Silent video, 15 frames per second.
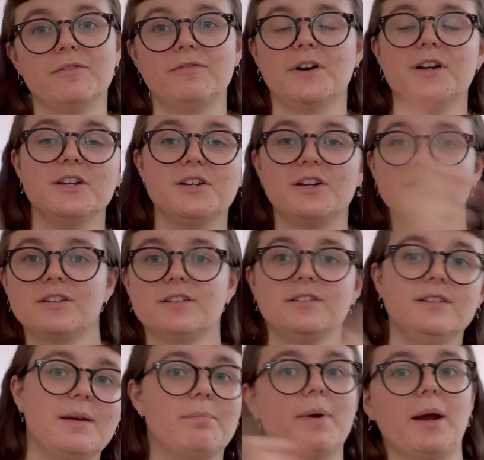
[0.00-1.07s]
fun. You can just
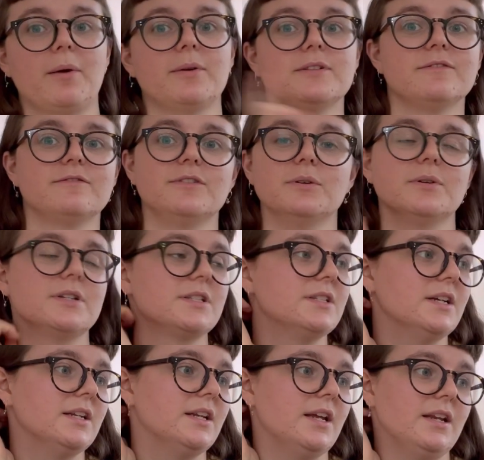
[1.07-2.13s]
zip backwards and forwards,
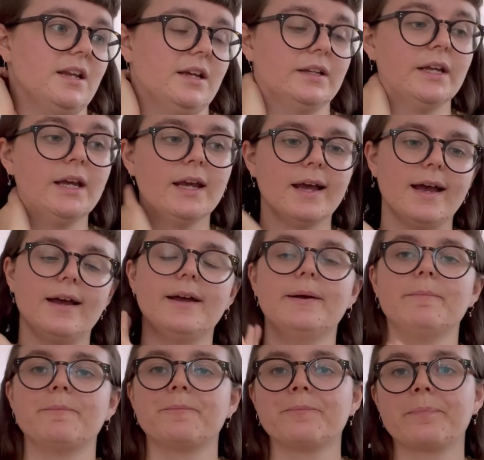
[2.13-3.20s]
knit, knit, knit.
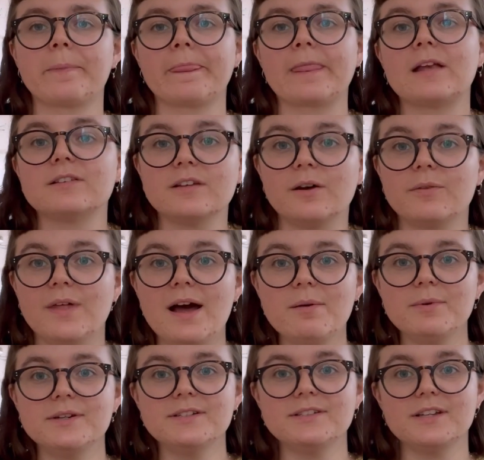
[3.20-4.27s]
So that
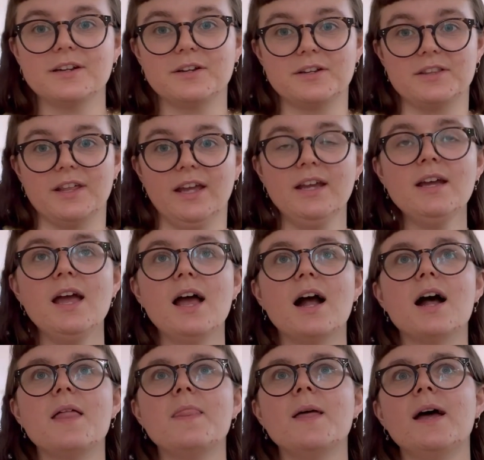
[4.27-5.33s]
was a good thing.
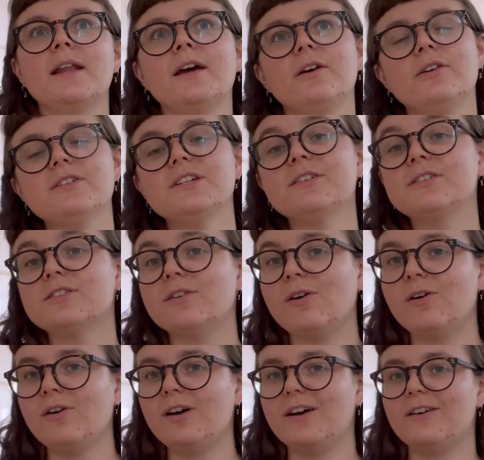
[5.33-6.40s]
And then I also
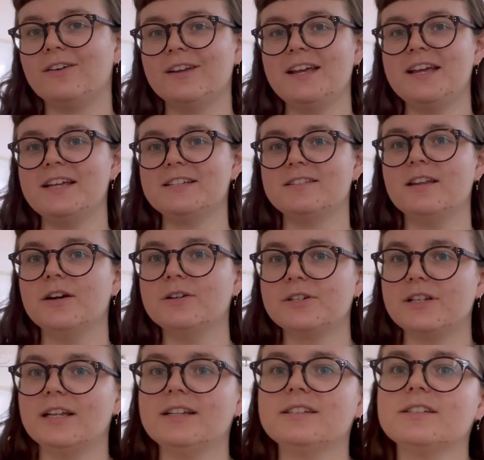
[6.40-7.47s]
saw on his
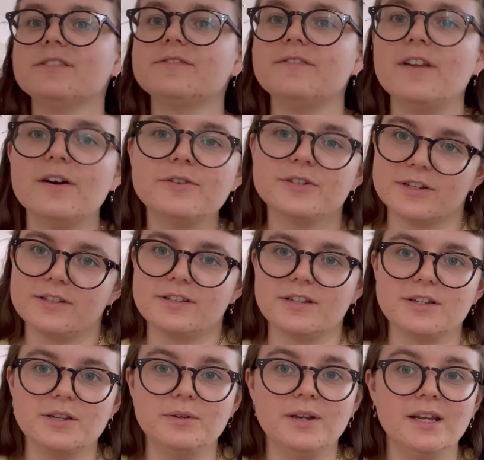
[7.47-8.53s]
list of notions that
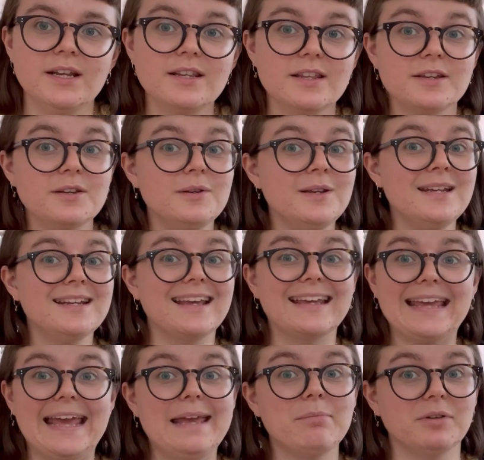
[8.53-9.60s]
you need a
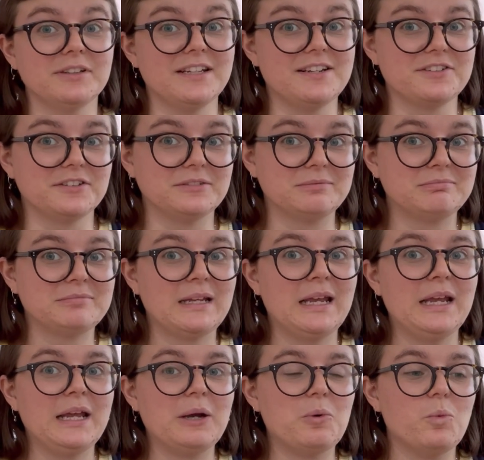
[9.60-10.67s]
cable needle,
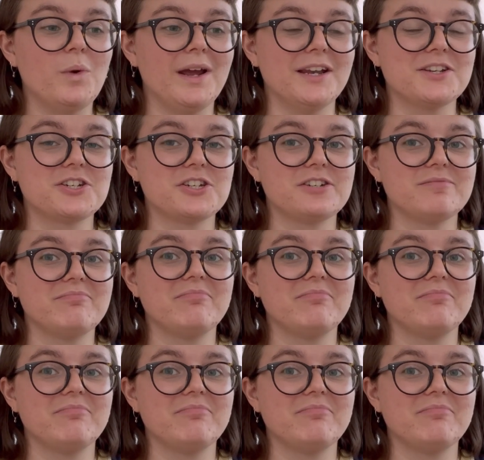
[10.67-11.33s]
which